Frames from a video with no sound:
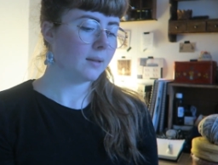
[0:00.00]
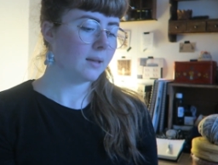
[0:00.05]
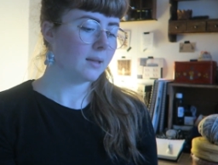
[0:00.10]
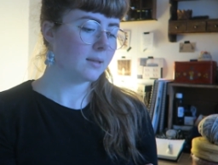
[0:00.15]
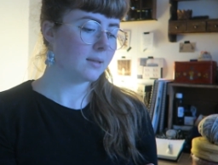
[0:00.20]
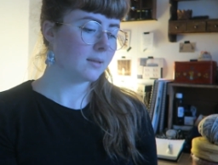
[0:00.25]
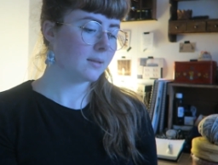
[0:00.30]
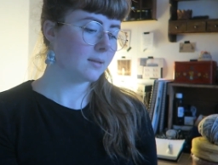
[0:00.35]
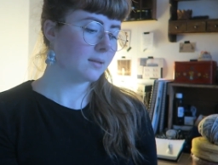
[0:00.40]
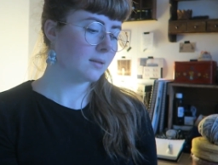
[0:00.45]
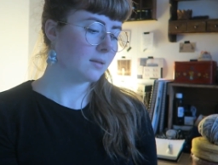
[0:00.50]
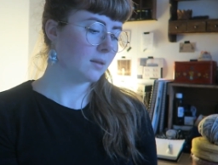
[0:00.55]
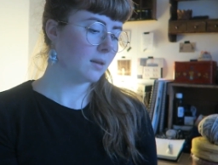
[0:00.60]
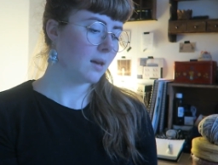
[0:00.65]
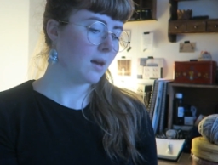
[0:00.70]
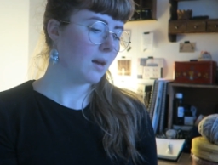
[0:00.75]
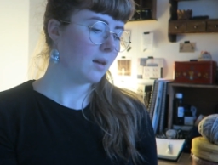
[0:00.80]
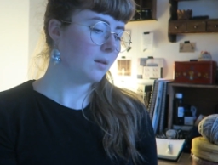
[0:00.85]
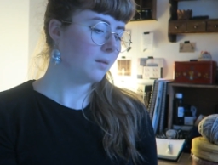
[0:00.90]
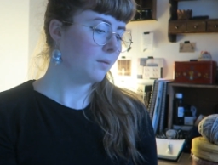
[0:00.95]
It's
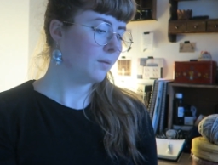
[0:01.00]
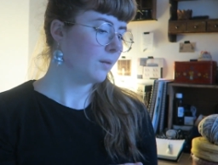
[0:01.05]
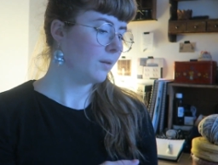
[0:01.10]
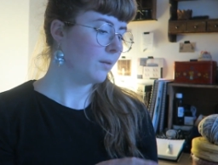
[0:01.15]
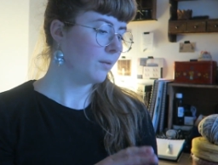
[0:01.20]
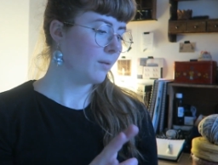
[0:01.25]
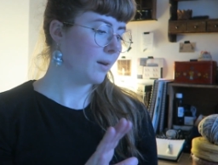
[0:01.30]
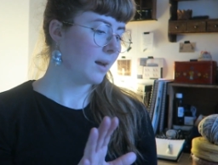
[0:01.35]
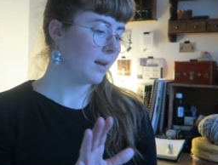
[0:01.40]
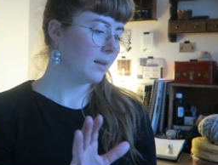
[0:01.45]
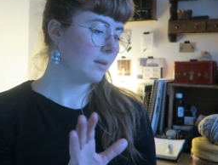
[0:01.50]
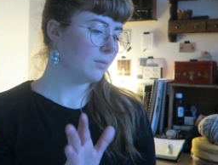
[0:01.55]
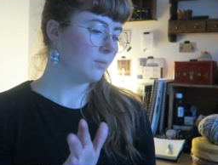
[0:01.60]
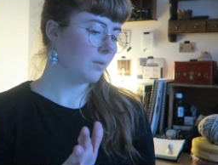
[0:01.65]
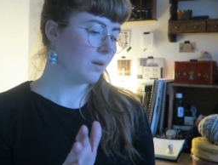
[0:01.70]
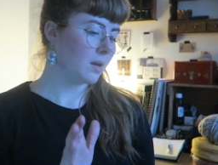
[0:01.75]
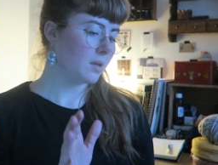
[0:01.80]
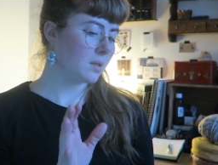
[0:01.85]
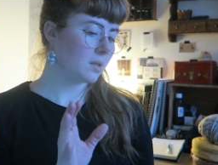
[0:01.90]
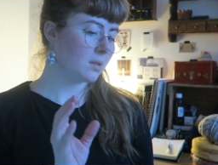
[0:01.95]
kind of a red
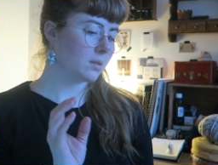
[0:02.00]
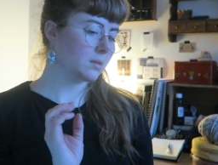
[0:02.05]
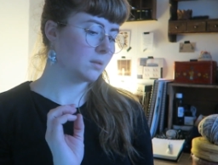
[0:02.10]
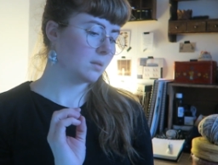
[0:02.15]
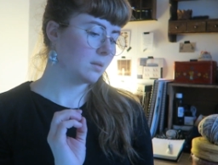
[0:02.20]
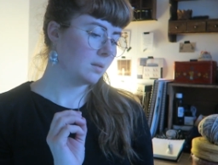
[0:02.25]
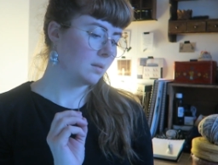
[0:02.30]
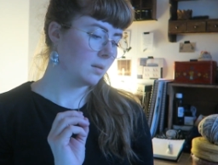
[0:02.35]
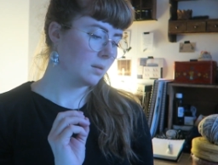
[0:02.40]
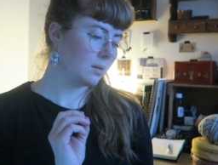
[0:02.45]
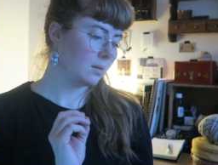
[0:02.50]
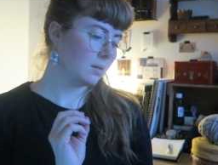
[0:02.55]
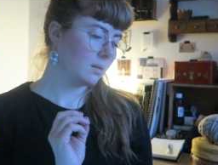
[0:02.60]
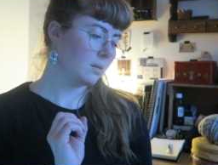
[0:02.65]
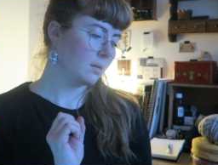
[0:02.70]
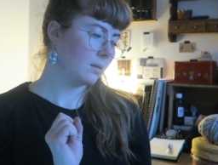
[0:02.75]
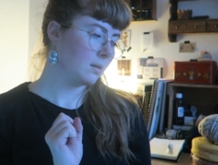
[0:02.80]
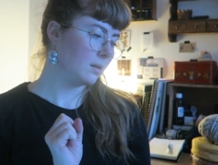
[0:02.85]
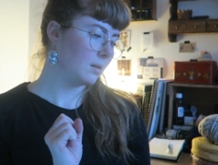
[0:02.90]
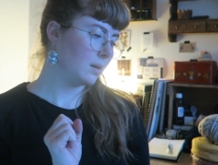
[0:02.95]
rust
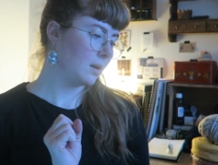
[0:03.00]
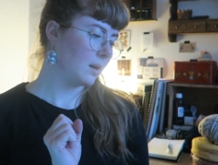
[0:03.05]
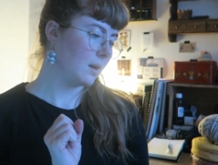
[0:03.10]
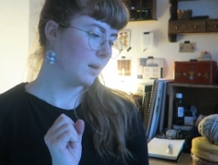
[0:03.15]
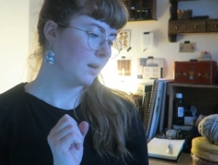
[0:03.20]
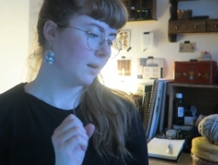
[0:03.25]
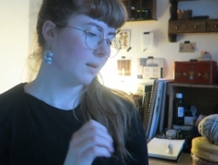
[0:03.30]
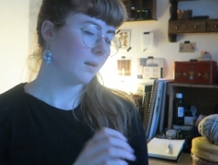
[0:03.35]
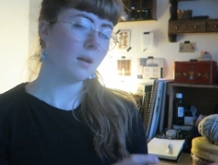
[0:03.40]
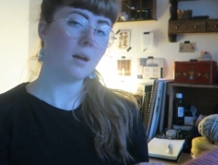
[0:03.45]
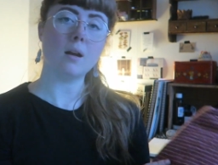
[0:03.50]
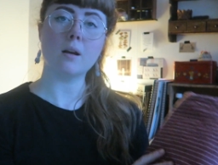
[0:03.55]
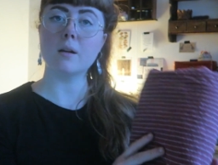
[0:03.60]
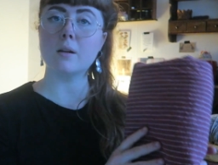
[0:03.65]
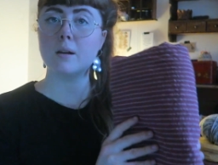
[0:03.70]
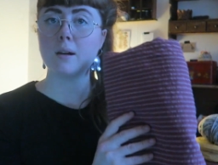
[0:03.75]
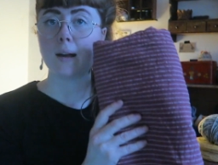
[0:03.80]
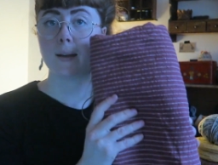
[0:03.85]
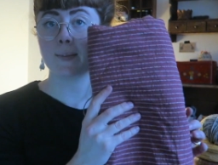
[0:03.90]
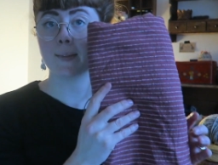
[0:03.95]

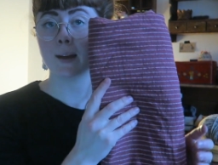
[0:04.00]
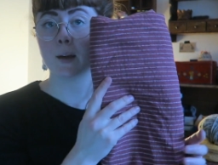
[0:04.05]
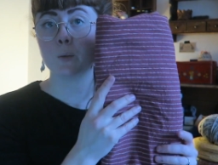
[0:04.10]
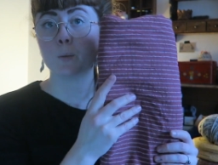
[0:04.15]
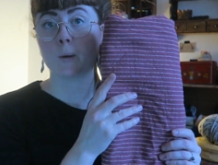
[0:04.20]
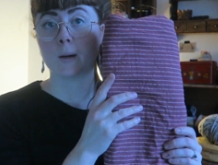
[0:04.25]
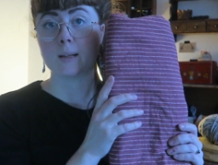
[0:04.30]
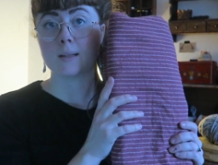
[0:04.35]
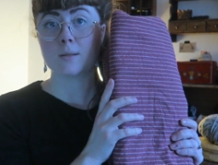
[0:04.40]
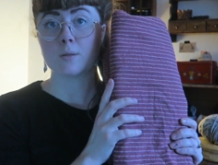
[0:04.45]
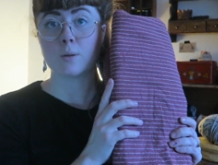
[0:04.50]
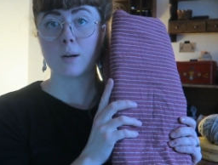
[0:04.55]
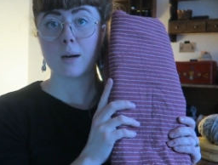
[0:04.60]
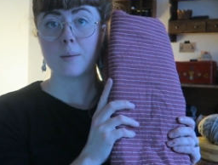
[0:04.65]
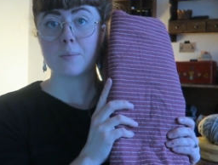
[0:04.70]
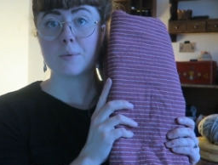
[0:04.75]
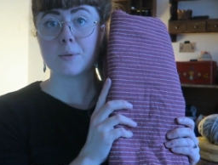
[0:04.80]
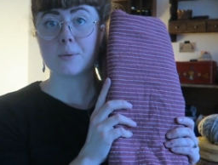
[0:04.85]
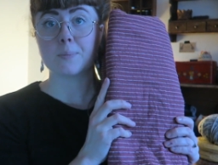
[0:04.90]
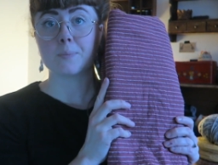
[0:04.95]
color and then white
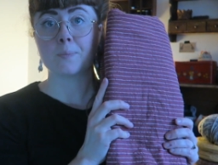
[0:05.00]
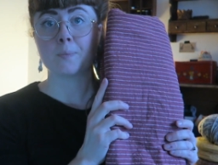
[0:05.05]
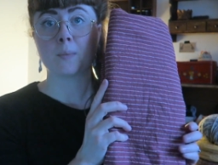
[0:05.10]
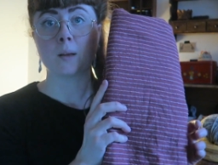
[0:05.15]
stripes.